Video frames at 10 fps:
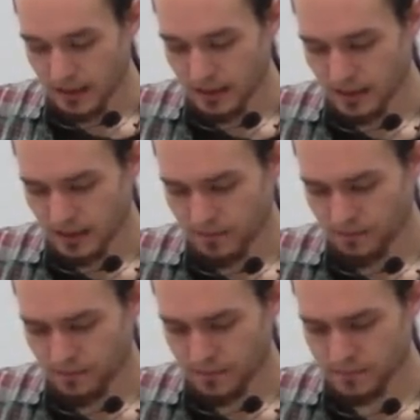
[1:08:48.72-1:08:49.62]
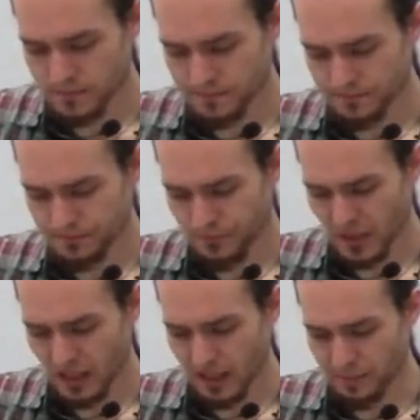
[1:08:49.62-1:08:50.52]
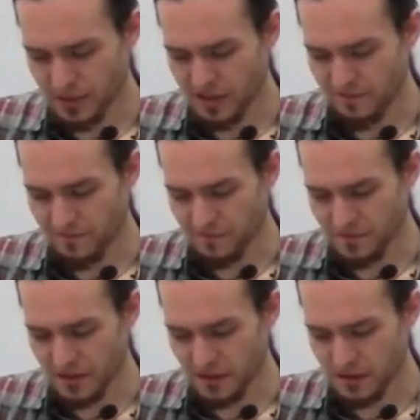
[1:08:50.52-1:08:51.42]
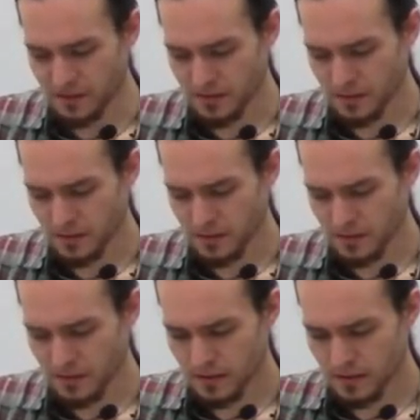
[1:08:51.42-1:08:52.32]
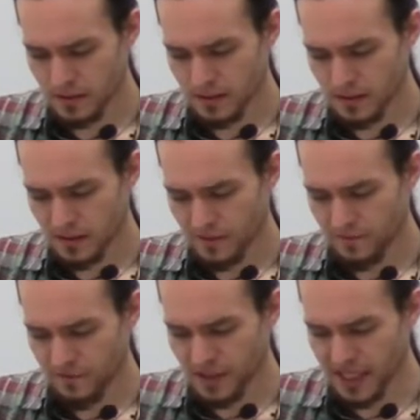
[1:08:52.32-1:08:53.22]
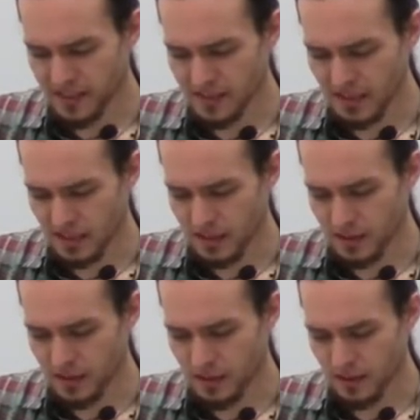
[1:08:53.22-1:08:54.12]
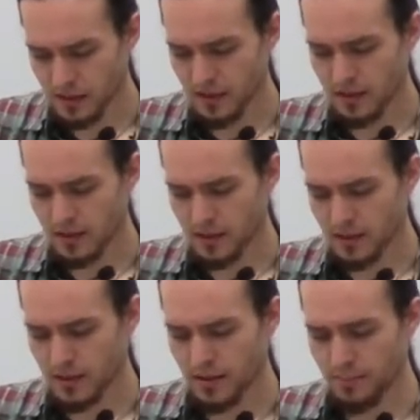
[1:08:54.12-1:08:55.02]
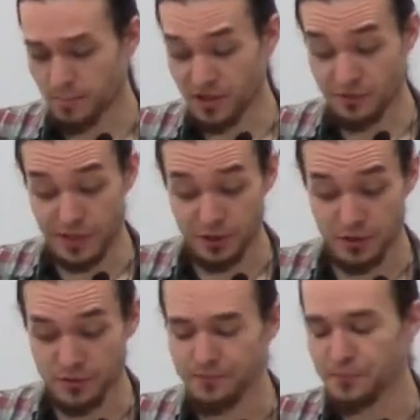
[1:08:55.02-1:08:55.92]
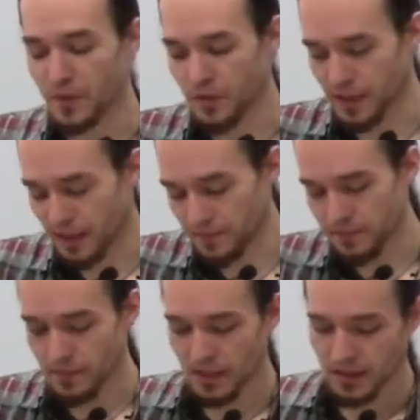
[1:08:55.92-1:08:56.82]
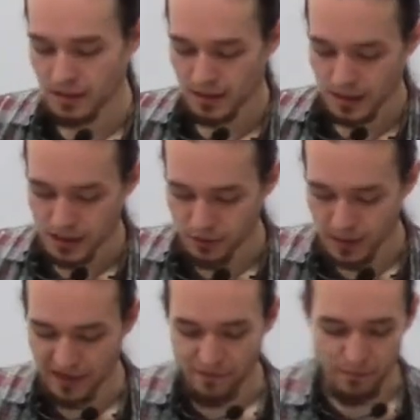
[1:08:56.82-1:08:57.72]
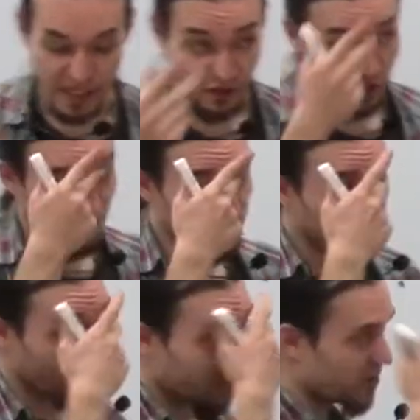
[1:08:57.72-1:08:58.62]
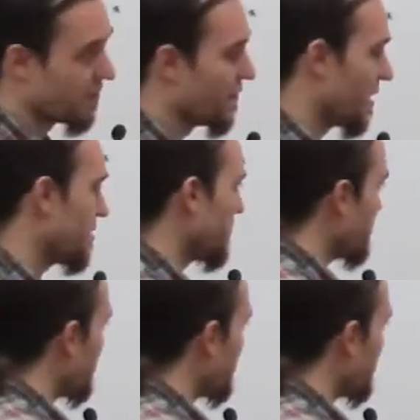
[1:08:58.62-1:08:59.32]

I believe the flights are bidirectional. Okay. So we have a bunch of bidirectional flights.